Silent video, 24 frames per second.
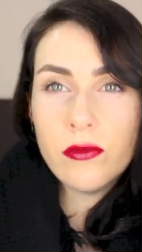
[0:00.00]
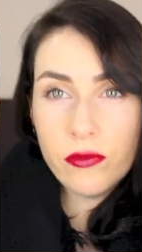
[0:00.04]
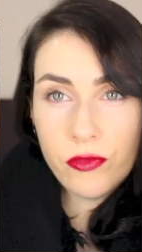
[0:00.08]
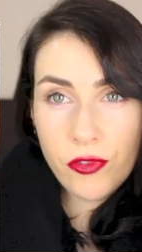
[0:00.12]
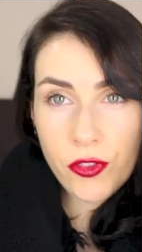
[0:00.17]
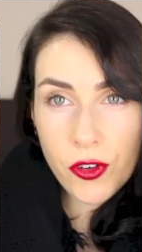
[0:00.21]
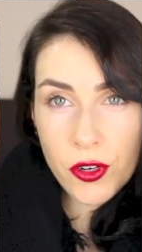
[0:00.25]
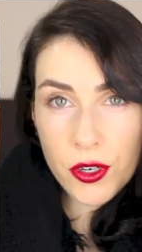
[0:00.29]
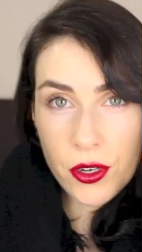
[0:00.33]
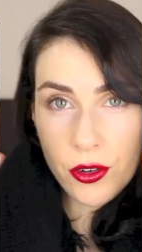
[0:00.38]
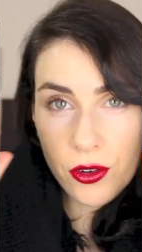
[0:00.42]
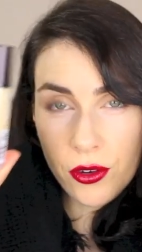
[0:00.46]

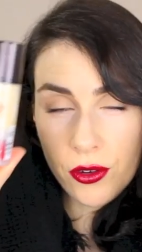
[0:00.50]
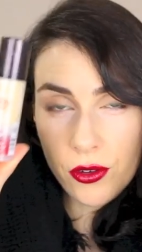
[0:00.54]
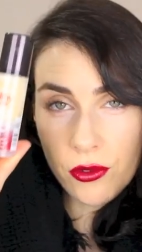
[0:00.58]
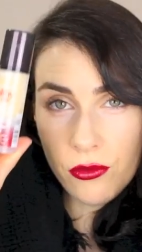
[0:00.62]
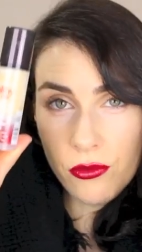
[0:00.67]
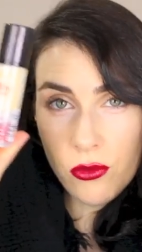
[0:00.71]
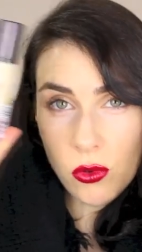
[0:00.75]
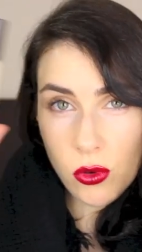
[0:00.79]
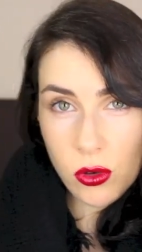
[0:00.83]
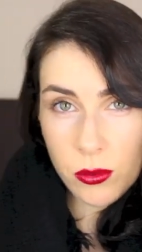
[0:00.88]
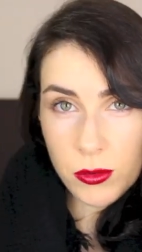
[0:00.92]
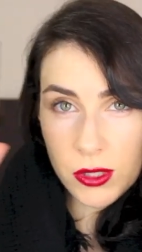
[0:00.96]
for your
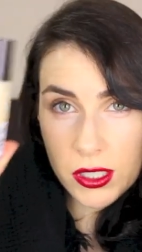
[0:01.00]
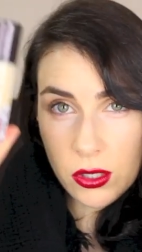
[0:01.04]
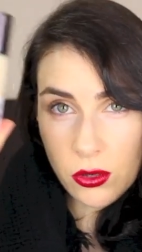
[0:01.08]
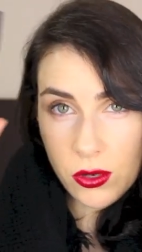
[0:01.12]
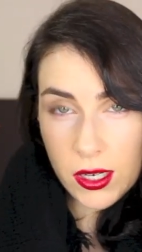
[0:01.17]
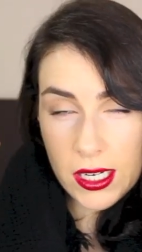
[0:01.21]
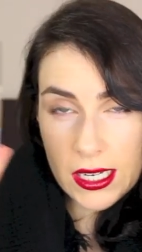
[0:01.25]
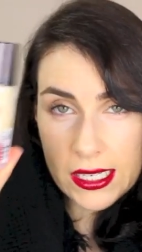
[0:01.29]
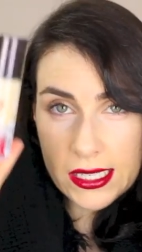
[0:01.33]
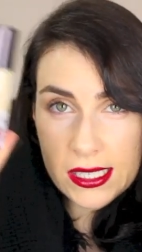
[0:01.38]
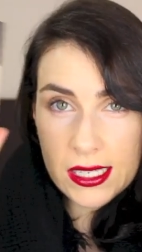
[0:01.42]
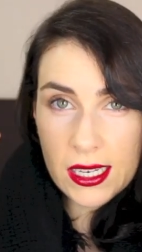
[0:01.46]
normal to
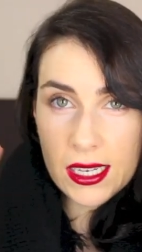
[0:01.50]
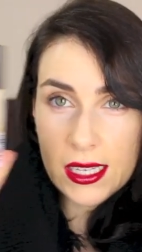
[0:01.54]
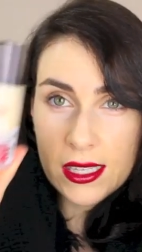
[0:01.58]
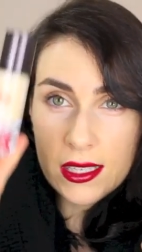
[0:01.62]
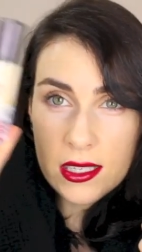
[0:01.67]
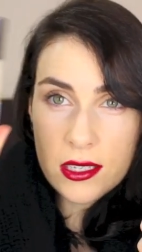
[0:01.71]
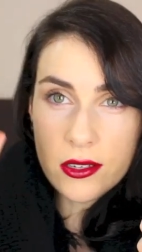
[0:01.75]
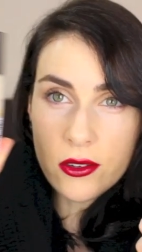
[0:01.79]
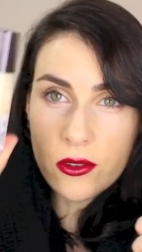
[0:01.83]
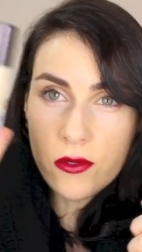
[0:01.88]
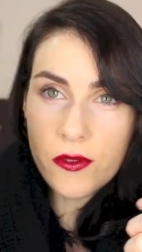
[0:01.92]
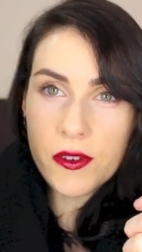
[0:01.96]
oily
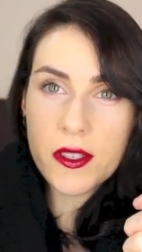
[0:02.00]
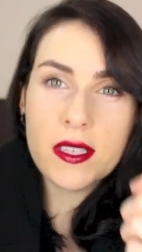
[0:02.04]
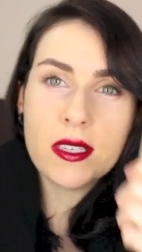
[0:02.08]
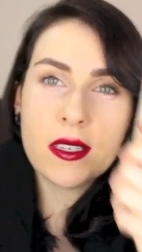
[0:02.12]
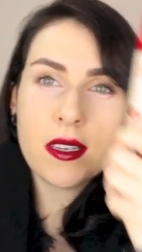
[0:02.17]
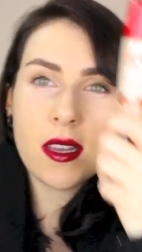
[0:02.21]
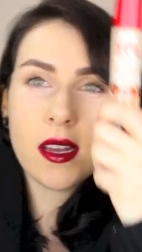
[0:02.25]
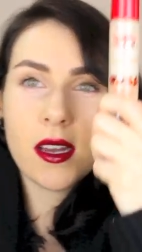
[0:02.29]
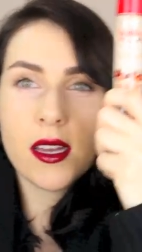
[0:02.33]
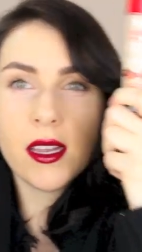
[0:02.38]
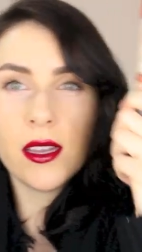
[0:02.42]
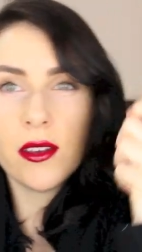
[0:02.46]
skins, go for this
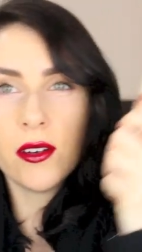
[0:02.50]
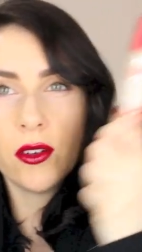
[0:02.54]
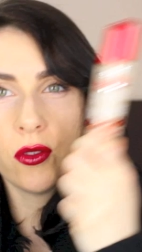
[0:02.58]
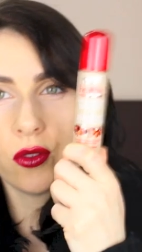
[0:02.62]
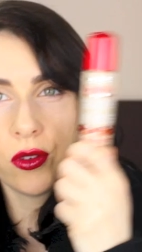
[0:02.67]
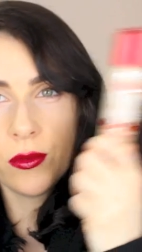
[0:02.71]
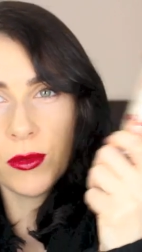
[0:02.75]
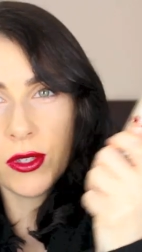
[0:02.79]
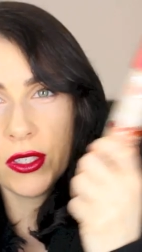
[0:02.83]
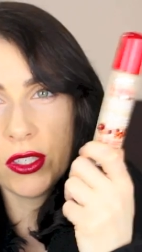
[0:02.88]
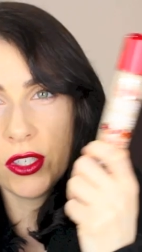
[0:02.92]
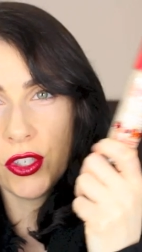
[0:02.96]
guy, and
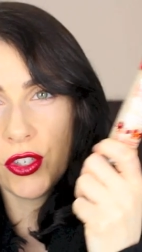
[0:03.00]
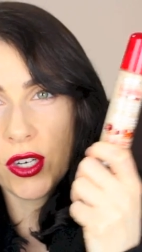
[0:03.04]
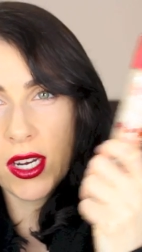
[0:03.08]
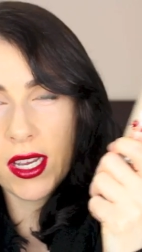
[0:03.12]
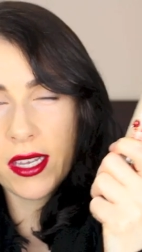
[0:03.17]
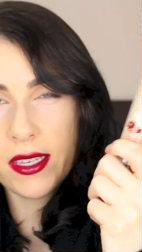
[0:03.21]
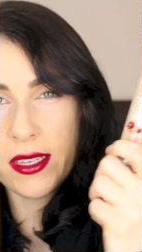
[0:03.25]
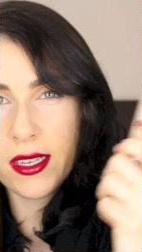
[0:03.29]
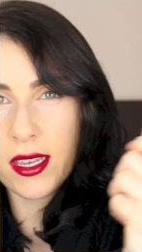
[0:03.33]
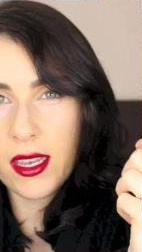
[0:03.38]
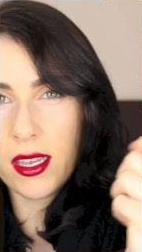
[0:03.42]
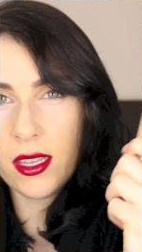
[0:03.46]
normal to
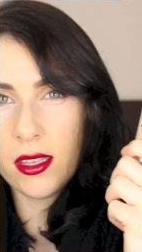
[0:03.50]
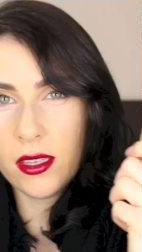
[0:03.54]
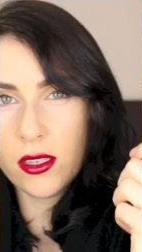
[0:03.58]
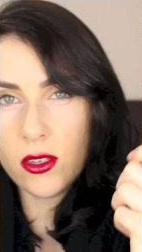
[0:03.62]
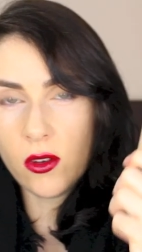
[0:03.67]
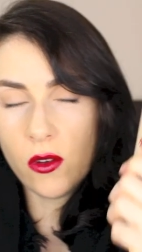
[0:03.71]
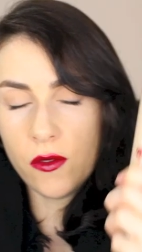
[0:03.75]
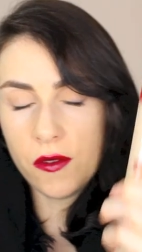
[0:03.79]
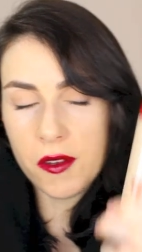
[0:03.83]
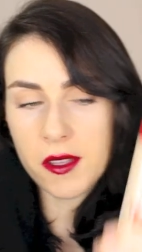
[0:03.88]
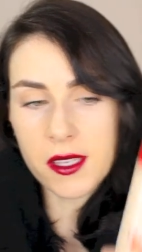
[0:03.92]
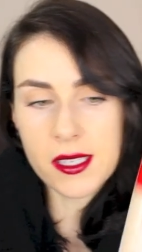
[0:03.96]
dry skins,
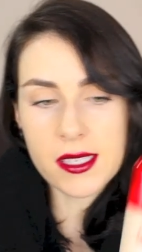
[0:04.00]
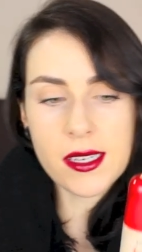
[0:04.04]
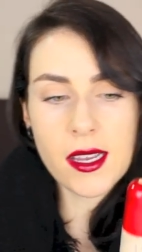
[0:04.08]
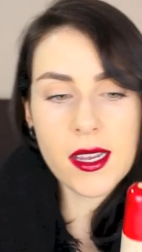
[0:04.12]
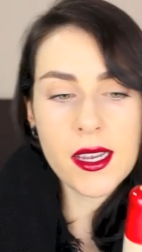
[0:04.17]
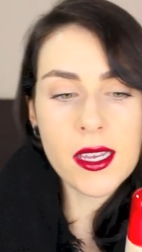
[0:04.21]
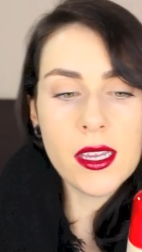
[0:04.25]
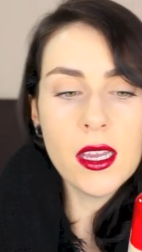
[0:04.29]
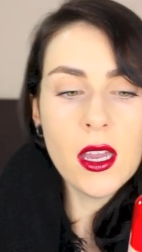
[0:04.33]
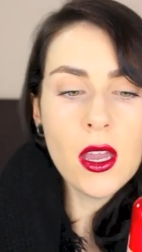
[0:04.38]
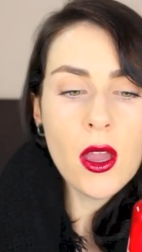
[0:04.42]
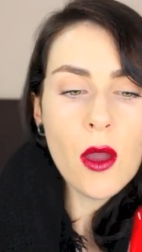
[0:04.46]
go for this
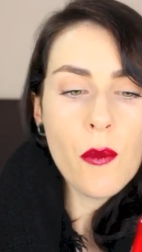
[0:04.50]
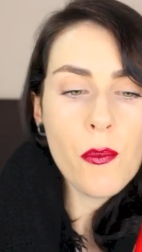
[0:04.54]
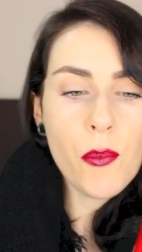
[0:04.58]
guy.